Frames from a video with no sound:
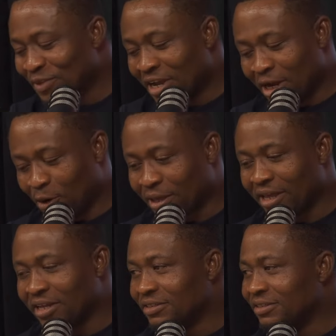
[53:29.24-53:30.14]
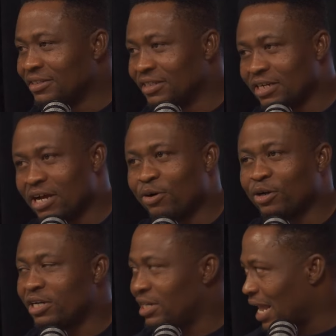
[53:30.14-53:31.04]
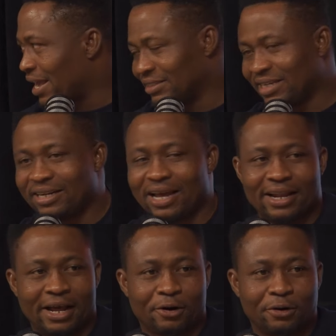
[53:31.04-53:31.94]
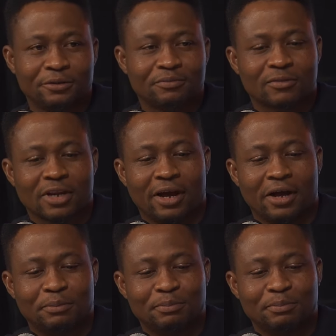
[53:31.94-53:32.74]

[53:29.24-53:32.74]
Okay. Like I said earlier on,